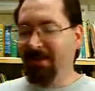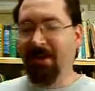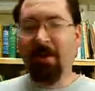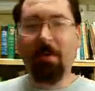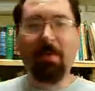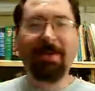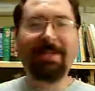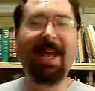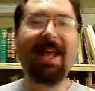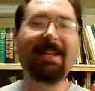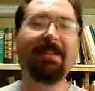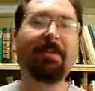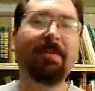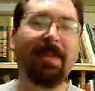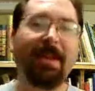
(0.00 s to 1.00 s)
You know, we
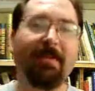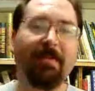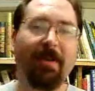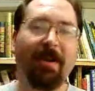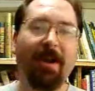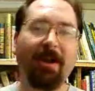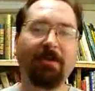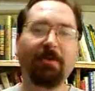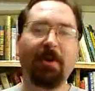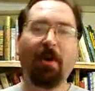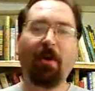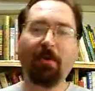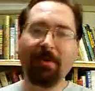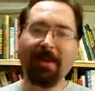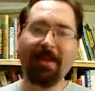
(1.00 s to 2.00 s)
tend to think of our
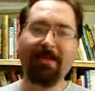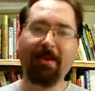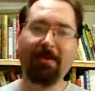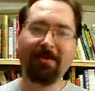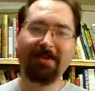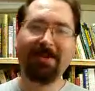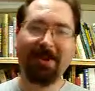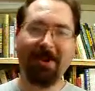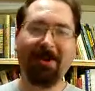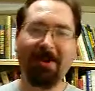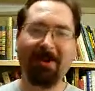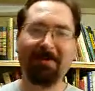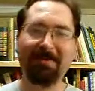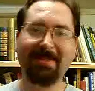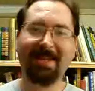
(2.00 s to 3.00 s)
country only in those
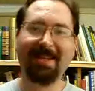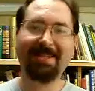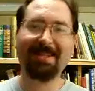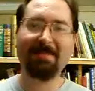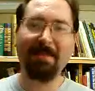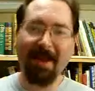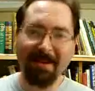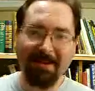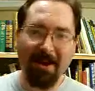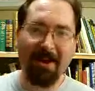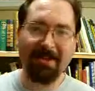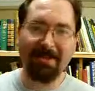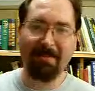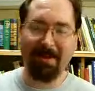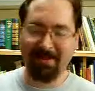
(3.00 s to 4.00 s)
terms, and see, Mike
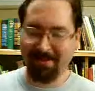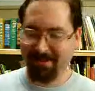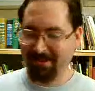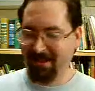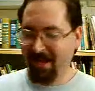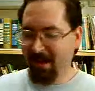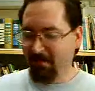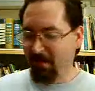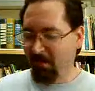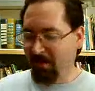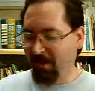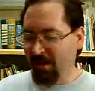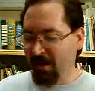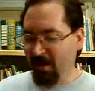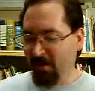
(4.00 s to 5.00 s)
talks about this, but
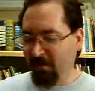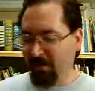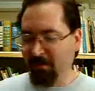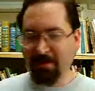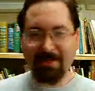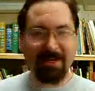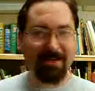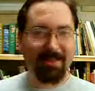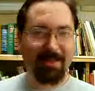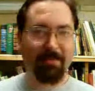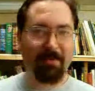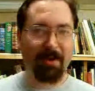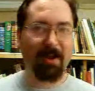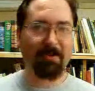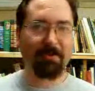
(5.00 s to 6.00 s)
we tend to
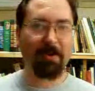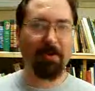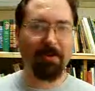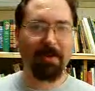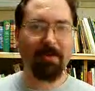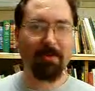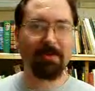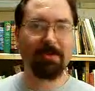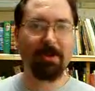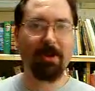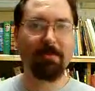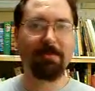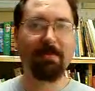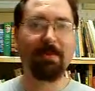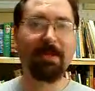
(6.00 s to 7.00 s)
think of our country only in those
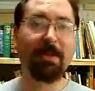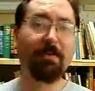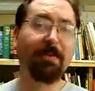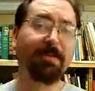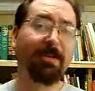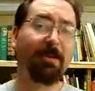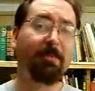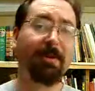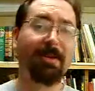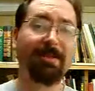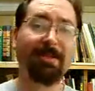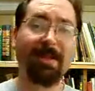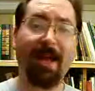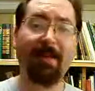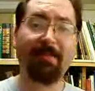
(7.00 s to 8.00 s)
terms of a leader that's going to bring
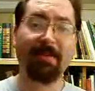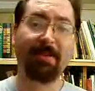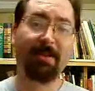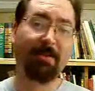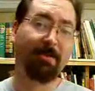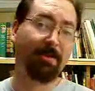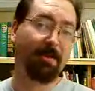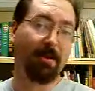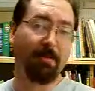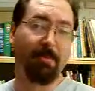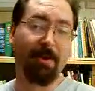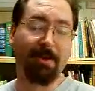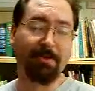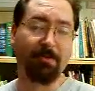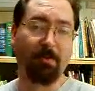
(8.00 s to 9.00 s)
us left and going
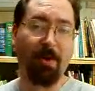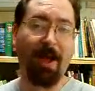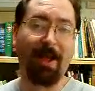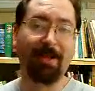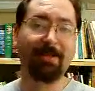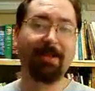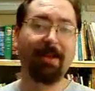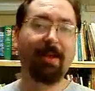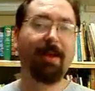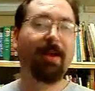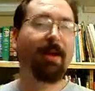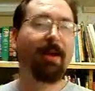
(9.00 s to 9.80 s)
to bring us right.